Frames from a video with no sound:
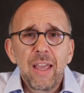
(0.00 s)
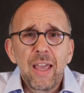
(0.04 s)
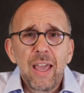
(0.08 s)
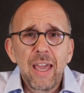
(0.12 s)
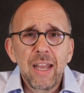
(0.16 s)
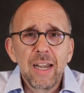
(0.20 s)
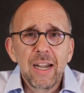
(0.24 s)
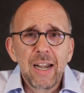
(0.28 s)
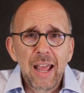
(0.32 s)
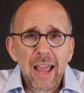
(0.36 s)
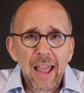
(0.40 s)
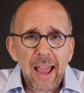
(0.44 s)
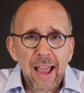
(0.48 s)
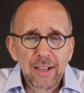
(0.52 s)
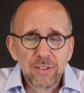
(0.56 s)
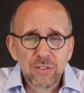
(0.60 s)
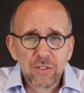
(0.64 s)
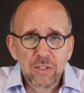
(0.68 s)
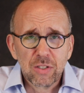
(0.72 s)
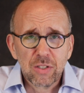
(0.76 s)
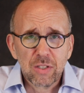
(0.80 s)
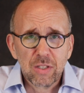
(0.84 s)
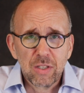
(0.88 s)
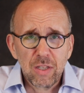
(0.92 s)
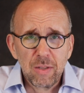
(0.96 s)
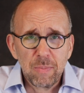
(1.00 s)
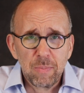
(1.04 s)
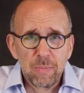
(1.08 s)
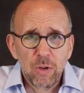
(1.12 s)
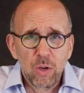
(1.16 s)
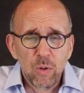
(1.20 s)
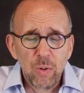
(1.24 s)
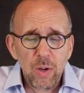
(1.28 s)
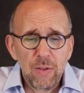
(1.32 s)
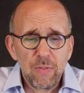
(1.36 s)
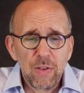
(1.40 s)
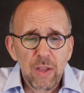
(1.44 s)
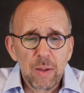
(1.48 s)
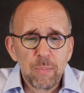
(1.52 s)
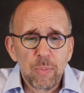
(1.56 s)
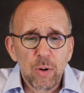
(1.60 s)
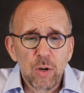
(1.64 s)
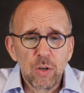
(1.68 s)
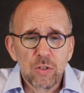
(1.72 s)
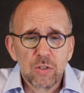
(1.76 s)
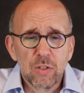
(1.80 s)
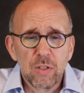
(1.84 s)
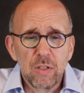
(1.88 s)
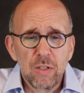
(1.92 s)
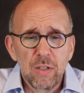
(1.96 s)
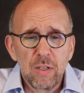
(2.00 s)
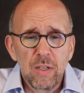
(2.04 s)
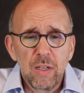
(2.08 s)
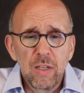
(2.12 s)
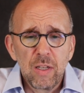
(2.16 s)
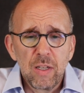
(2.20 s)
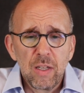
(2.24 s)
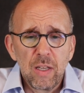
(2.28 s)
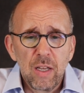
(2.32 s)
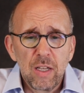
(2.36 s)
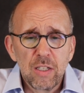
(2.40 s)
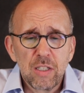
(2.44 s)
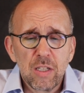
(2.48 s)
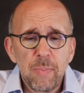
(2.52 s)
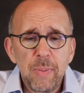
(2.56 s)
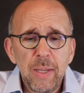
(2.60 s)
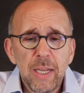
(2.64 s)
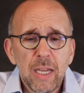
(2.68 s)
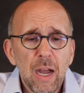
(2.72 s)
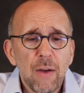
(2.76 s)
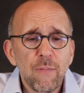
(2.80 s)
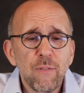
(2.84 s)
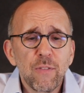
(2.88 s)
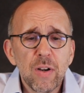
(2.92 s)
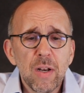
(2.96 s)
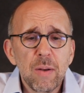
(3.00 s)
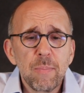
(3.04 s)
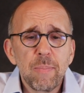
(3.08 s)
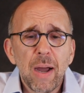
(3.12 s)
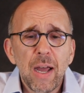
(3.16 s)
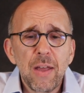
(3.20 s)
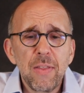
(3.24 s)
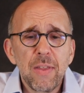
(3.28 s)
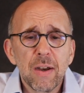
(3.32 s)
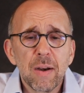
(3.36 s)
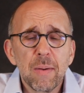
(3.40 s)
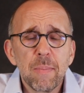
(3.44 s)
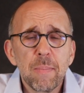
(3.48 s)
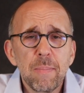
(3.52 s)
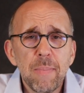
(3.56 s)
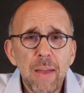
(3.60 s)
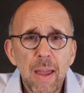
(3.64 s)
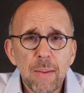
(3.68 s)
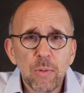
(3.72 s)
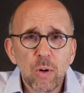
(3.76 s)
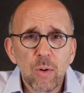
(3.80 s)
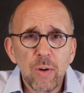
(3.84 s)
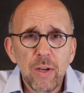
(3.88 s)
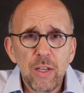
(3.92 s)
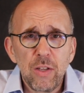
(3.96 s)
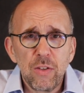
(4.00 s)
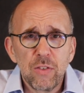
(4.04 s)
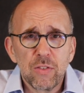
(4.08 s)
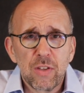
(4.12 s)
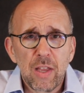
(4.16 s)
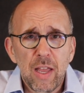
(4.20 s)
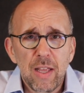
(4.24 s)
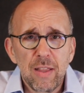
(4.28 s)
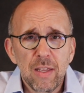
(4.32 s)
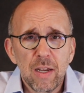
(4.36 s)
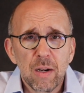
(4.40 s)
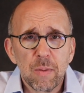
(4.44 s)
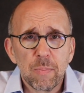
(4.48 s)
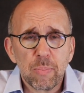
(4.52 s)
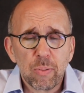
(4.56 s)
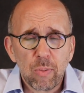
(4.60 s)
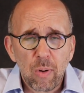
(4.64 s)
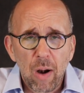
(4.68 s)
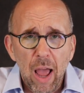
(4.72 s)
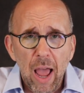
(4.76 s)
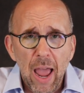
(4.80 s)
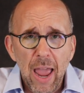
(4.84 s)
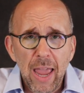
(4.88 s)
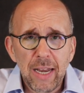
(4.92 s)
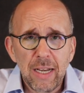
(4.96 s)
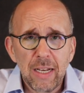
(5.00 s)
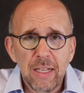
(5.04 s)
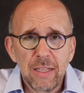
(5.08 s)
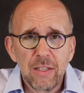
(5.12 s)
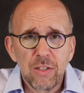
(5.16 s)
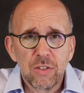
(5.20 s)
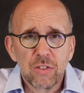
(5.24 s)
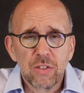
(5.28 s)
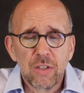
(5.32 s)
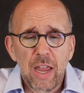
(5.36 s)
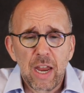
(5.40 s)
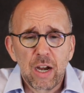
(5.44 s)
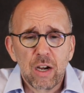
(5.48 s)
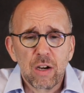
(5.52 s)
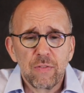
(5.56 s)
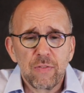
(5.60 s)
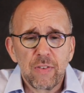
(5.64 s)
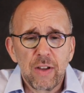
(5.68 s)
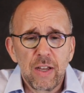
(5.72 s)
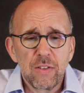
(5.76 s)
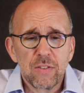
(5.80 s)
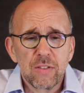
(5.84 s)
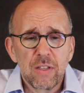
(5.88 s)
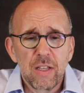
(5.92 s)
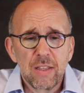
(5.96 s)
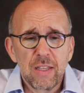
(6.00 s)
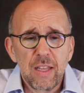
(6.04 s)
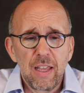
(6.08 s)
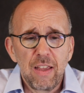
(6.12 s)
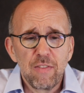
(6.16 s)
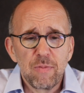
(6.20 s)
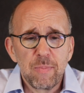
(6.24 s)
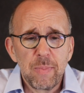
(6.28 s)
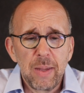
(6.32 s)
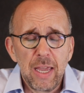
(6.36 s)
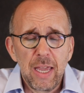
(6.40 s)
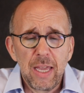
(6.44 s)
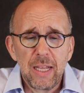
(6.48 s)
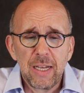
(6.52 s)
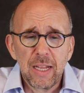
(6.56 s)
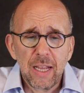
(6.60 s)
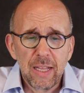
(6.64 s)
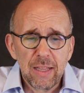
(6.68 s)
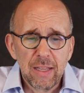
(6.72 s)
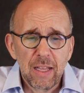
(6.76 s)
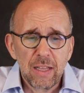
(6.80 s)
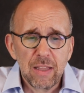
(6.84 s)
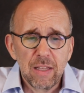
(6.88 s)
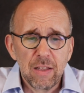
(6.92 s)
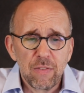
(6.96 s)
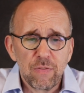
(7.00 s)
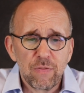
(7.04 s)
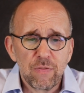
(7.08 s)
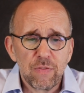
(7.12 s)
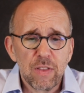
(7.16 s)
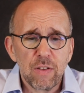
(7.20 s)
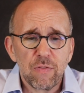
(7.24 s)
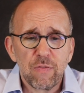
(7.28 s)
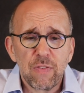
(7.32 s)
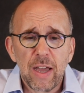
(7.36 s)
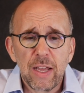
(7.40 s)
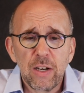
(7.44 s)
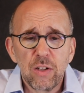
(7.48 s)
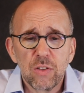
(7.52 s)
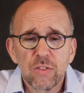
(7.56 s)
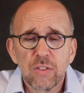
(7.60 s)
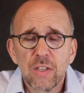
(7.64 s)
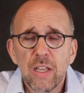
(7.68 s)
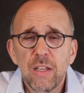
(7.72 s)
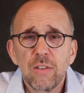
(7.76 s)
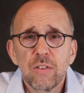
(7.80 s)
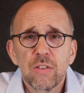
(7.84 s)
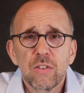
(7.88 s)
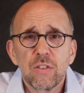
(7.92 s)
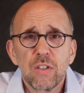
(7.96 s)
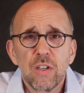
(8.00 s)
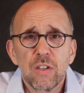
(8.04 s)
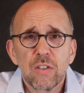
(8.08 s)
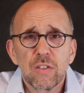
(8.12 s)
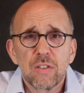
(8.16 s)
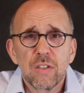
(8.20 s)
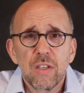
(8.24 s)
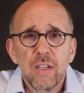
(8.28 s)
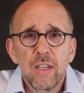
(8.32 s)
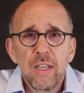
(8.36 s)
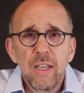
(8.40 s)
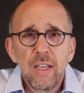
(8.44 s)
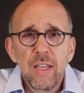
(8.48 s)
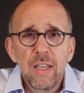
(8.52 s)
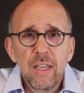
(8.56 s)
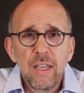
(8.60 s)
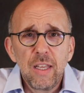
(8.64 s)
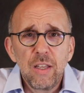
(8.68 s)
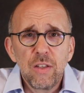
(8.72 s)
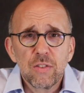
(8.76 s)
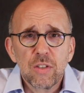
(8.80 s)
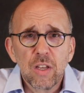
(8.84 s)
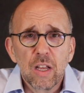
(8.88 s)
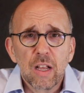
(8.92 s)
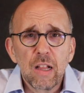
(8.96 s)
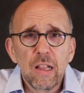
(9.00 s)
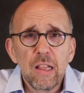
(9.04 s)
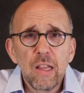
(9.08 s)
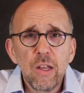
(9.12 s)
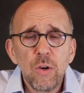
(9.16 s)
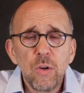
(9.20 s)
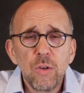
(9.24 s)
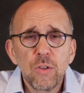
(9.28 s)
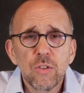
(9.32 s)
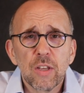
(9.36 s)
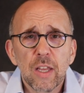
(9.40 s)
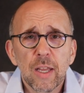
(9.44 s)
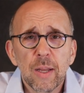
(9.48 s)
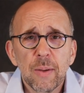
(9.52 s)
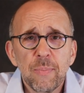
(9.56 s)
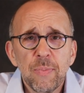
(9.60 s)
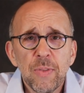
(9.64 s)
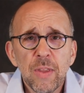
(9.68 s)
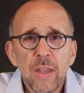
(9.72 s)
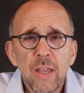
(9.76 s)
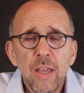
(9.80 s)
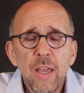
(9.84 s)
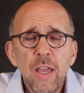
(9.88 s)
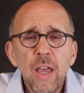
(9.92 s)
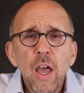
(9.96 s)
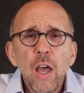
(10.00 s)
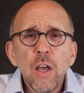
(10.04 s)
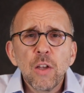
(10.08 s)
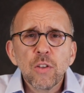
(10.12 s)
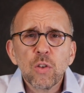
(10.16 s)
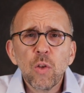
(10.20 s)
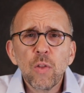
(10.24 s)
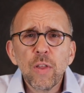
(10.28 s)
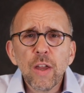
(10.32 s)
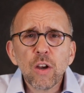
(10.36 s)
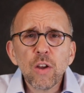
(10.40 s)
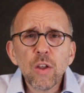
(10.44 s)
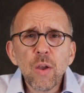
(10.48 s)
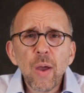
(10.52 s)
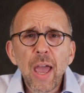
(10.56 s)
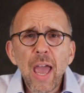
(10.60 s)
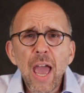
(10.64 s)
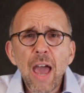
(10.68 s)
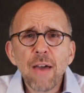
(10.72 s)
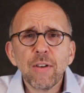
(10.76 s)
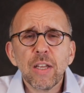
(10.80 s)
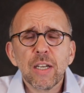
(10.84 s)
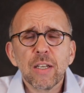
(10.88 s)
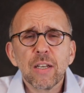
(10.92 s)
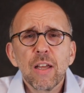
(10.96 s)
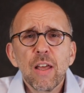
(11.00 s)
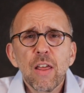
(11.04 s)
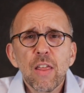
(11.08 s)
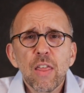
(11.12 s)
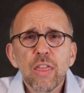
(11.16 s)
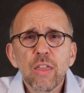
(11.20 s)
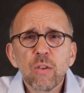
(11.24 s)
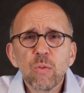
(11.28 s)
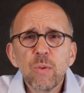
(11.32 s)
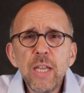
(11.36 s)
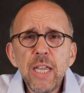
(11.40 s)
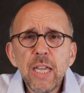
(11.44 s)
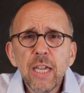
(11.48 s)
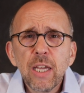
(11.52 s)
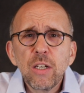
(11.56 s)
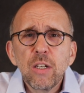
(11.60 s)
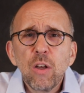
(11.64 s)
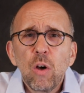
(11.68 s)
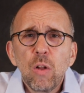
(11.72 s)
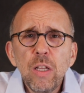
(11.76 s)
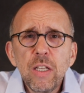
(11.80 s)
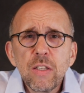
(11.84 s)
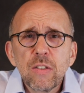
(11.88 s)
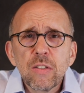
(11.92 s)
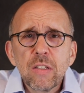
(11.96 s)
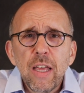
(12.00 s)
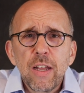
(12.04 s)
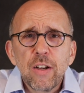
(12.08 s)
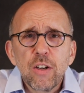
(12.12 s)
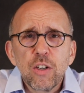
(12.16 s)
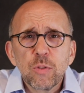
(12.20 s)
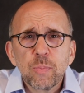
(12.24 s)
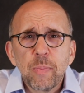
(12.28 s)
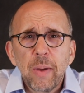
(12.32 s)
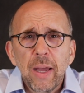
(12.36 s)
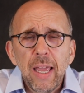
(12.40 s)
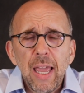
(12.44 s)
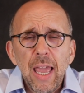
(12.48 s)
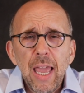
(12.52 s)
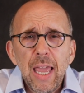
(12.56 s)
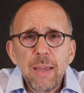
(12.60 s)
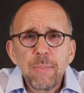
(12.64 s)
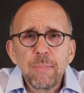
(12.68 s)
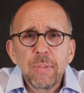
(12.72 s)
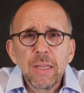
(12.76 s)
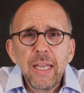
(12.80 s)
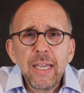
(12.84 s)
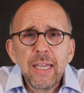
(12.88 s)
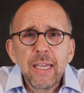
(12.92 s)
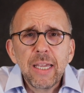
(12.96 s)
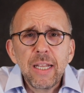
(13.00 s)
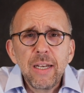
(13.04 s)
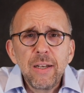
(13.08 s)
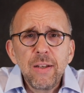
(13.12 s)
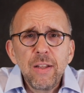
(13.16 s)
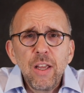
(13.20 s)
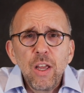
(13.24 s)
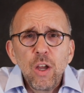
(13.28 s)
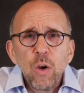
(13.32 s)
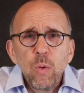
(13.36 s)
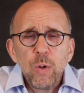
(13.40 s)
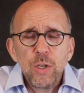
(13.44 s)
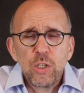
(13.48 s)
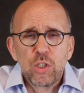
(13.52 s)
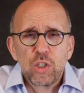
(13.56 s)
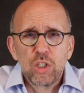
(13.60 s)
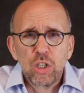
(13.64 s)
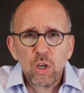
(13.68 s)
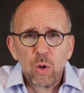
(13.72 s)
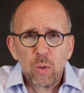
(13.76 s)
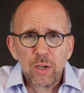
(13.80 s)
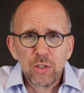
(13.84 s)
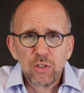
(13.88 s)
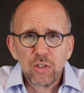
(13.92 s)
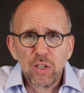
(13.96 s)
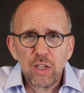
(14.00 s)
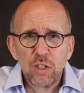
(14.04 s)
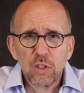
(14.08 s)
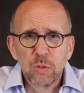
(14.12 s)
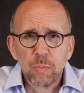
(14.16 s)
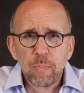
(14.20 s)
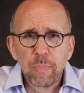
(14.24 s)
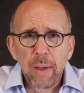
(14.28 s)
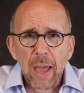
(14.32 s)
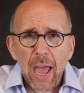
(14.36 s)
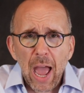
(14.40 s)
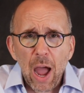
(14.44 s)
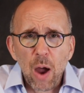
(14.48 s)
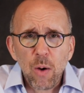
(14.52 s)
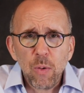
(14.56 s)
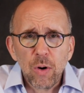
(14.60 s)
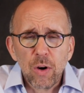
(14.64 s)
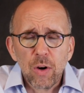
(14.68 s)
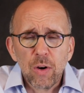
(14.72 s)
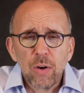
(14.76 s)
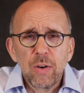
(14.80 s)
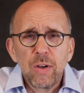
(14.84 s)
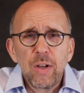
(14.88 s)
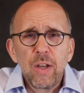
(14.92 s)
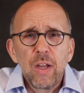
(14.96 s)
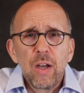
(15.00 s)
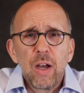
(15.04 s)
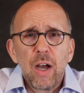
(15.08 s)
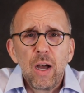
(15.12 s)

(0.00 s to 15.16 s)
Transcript: and it asks the grieving person to be comforted by their memories and their pride in the sacrifice that they've made. And then the final sentence just is a closing. So there you have it. 3 condolence letters by Abe Lincoln, which show us his power